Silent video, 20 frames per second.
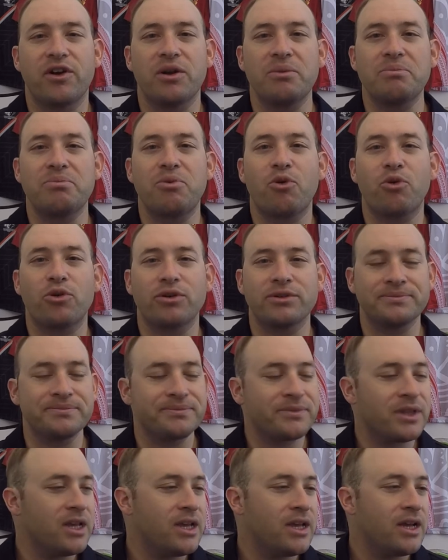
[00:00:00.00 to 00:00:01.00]
important.
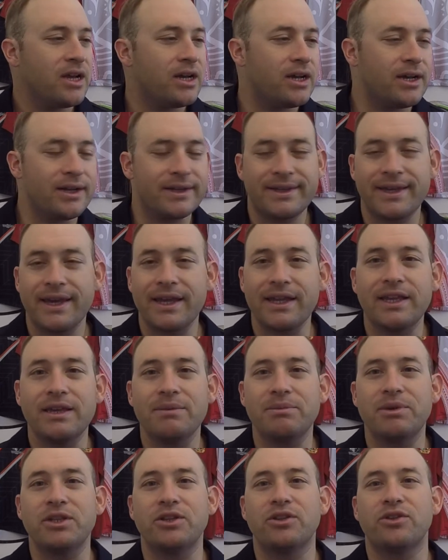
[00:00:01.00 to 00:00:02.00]
Get
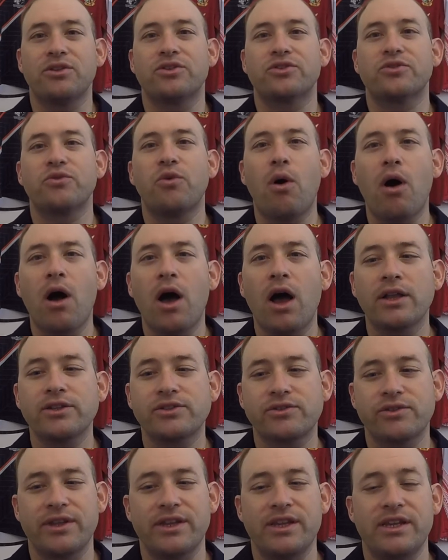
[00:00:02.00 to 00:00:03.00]
him into the squad
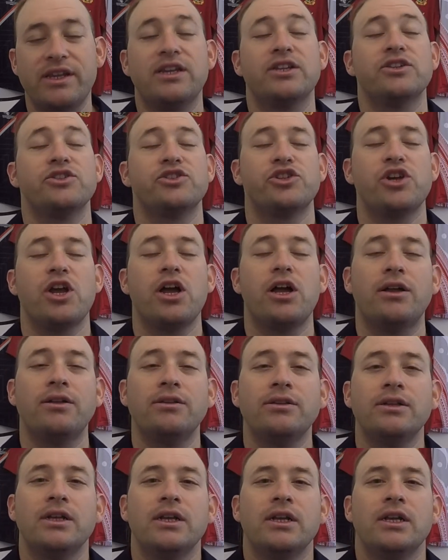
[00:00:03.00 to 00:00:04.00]
so that he can
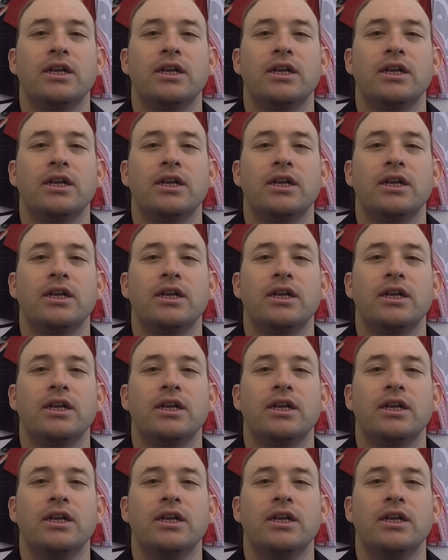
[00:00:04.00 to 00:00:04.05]
gel.